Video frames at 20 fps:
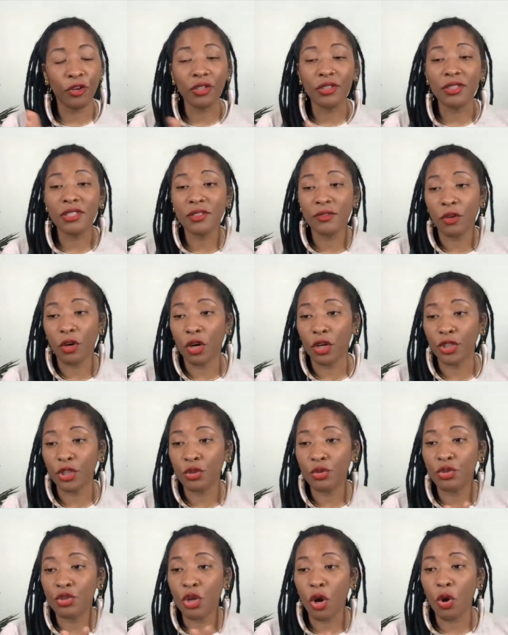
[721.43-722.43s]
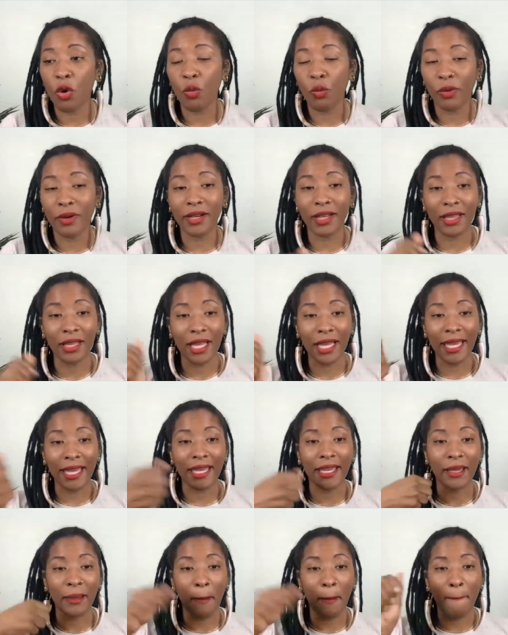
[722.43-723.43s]
first of all, you don't want to
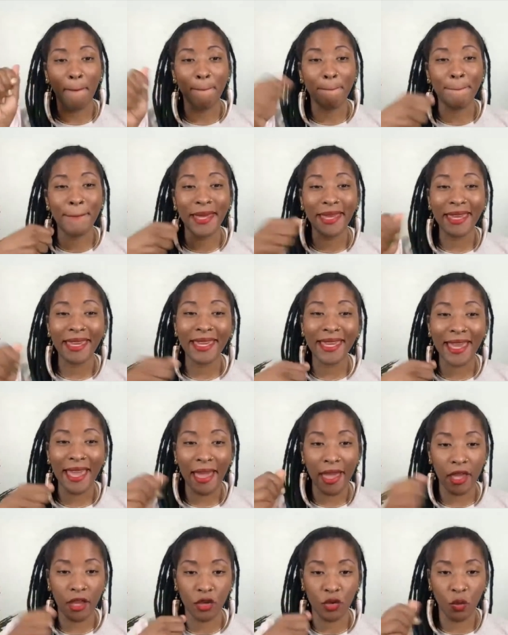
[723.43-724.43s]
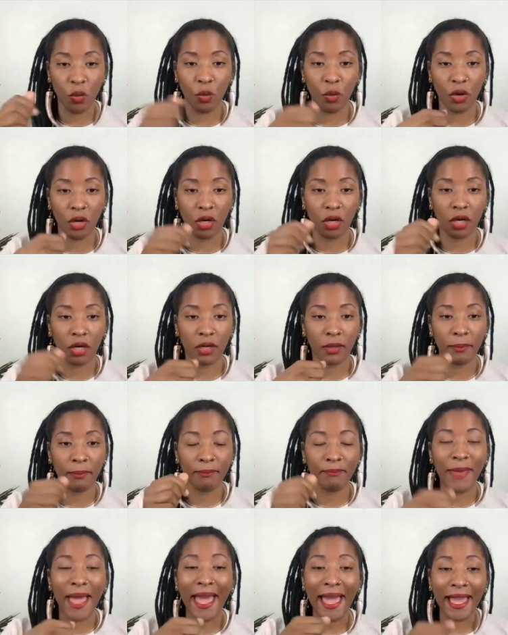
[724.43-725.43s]
like pick at your
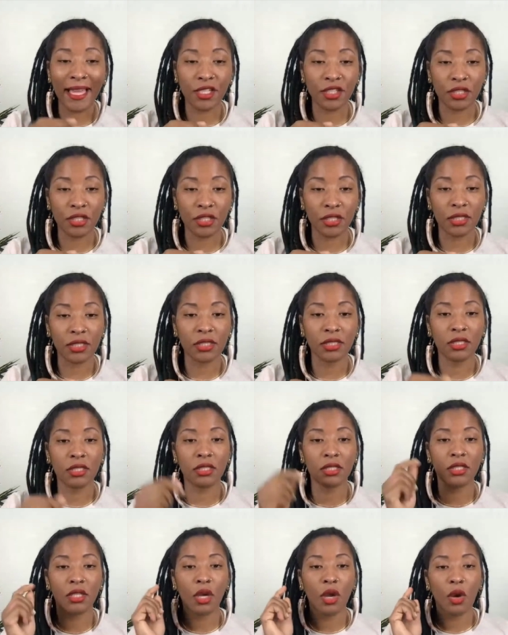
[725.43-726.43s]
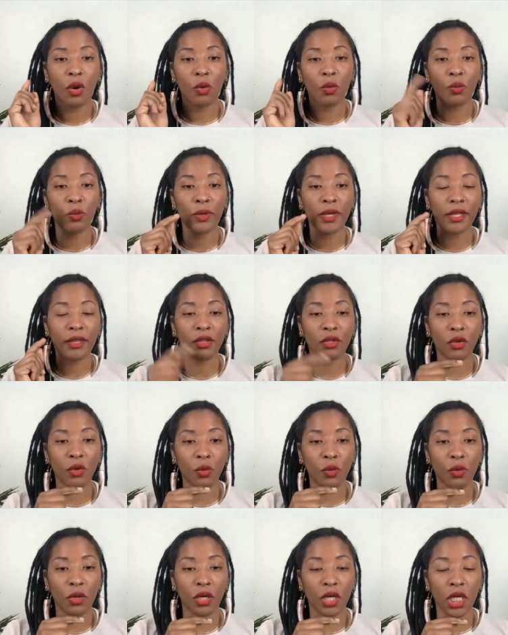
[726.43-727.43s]
patches with
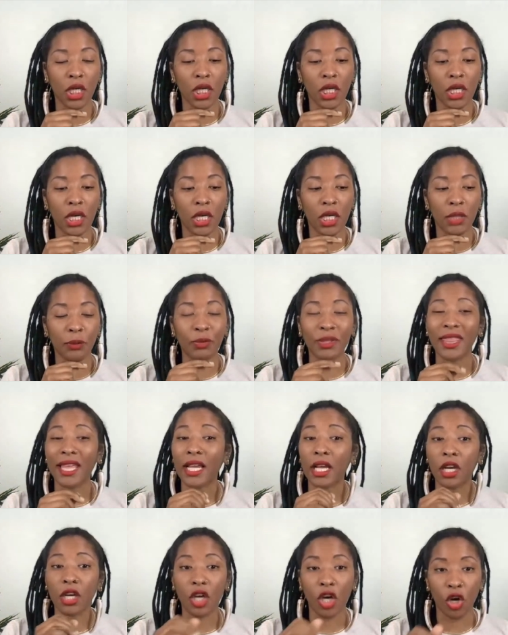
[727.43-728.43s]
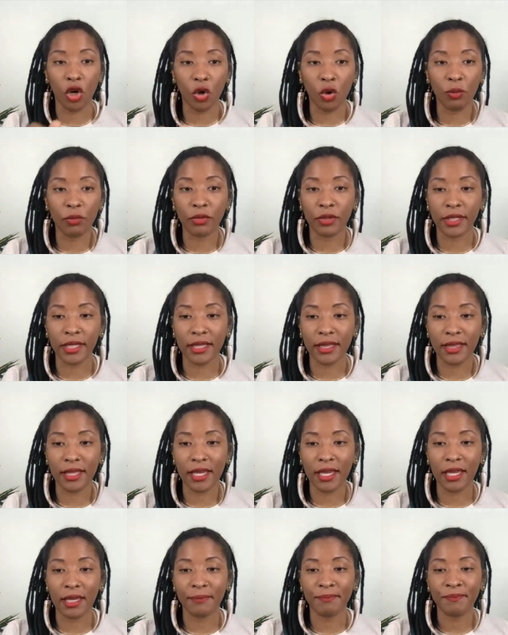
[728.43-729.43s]
your, uh, with like a comb or
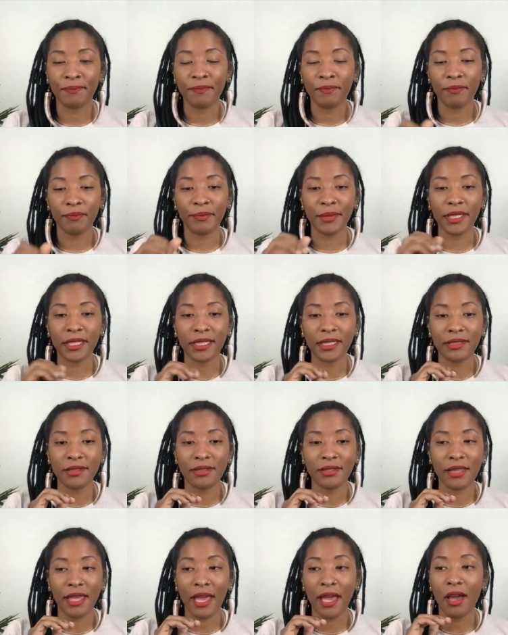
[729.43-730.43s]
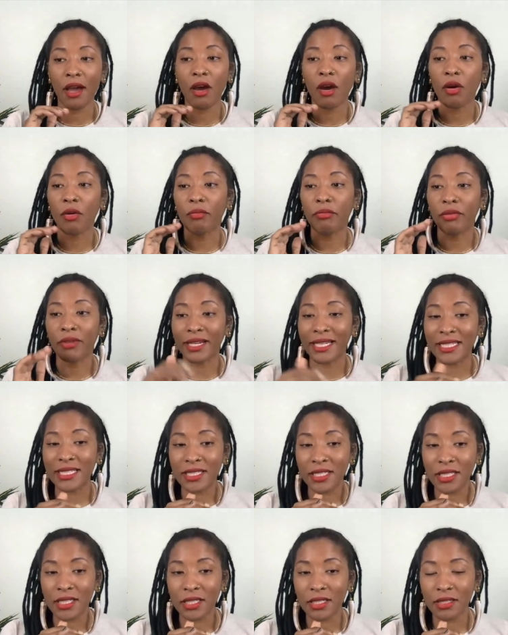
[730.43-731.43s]
anything because that
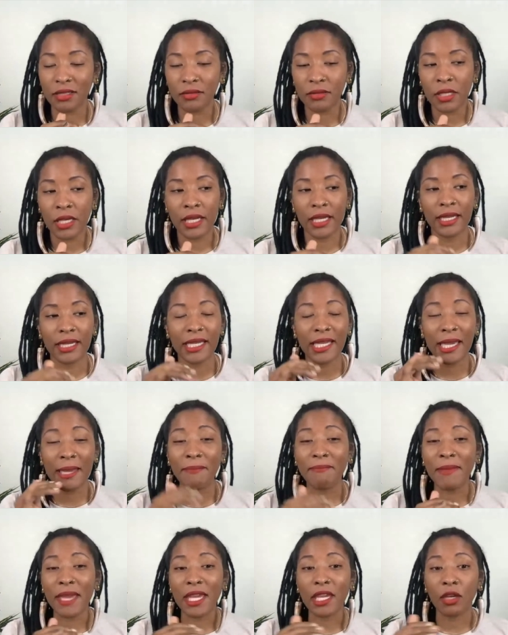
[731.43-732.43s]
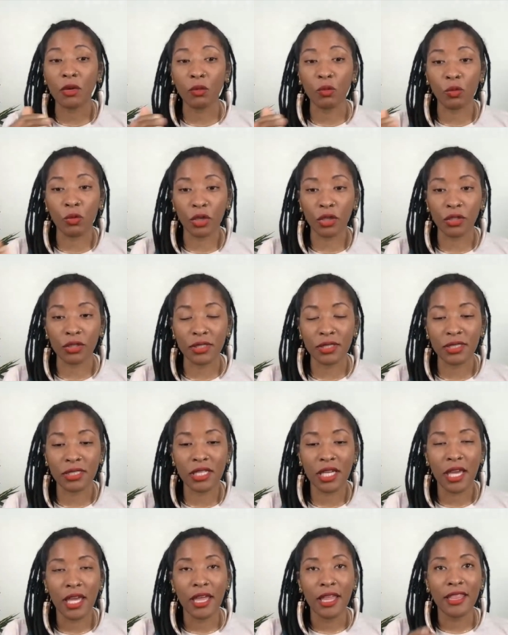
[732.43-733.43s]
abrasion can make it
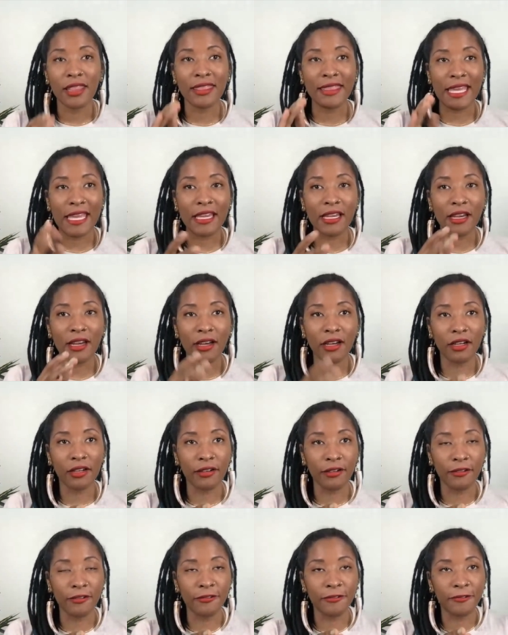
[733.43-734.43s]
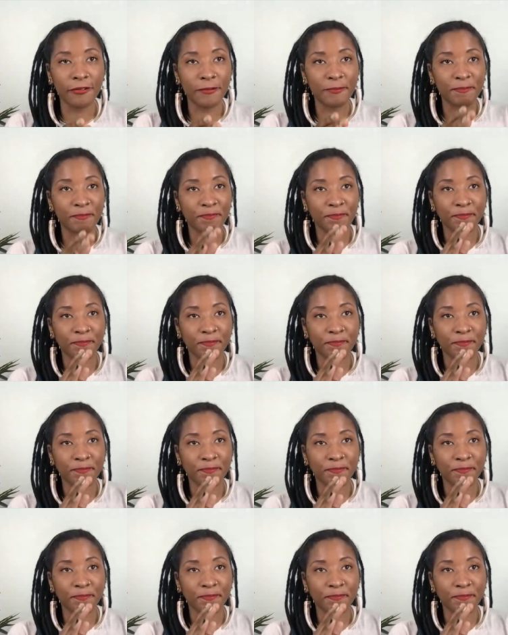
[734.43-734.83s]
worse. Think of